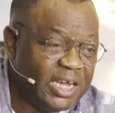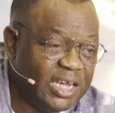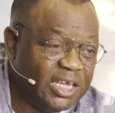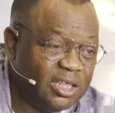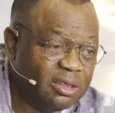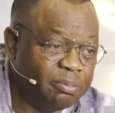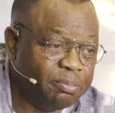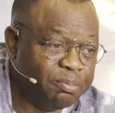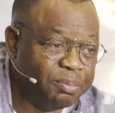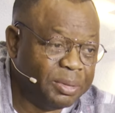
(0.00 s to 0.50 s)

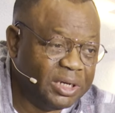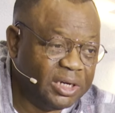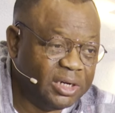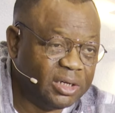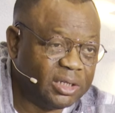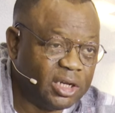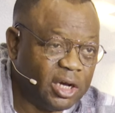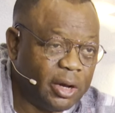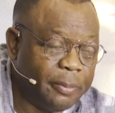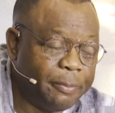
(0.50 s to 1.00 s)
is
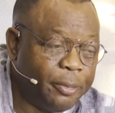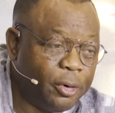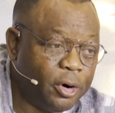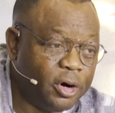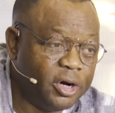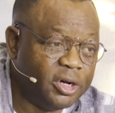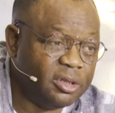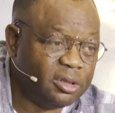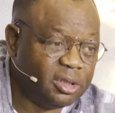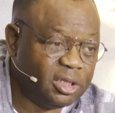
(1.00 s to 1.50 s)
bitter
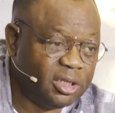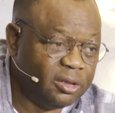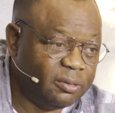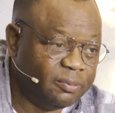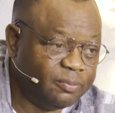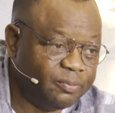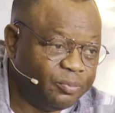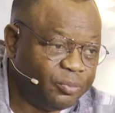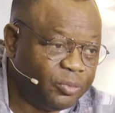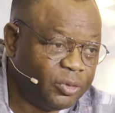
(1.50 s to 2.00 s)

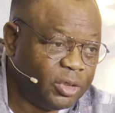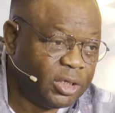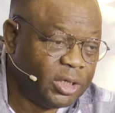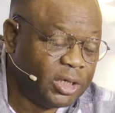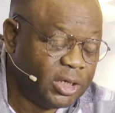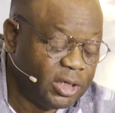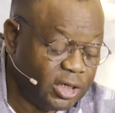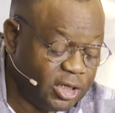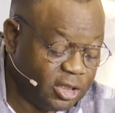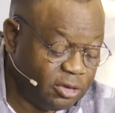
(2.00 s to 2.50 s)
poison.
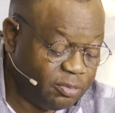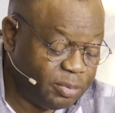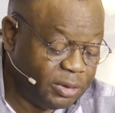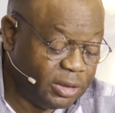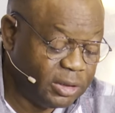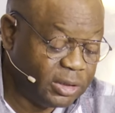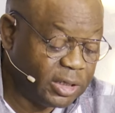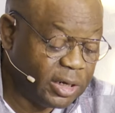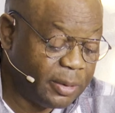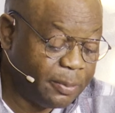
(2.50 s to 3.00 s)
Is
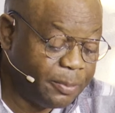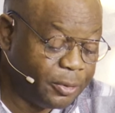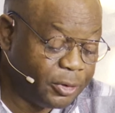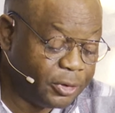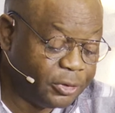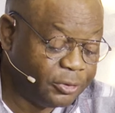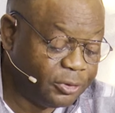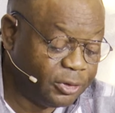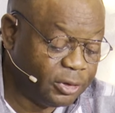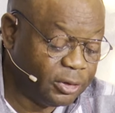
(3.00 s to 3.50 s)
bitter
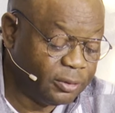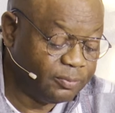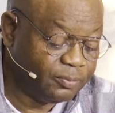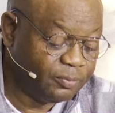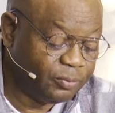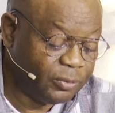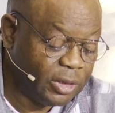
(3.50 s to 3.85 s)
poison.